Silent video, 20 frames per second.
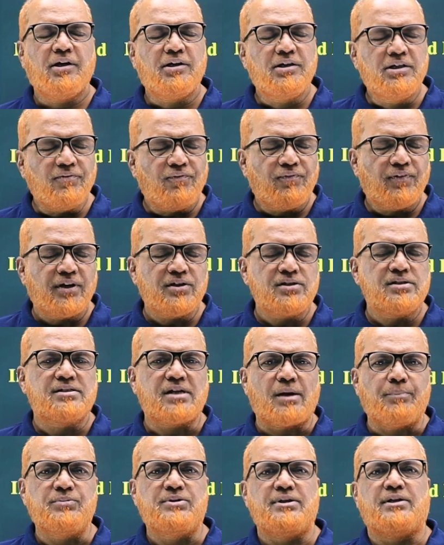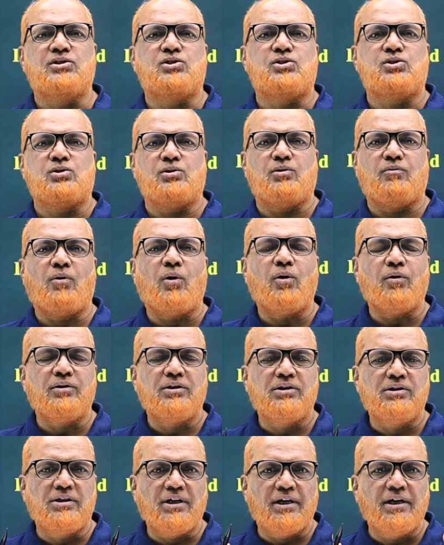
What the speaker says: different subjects or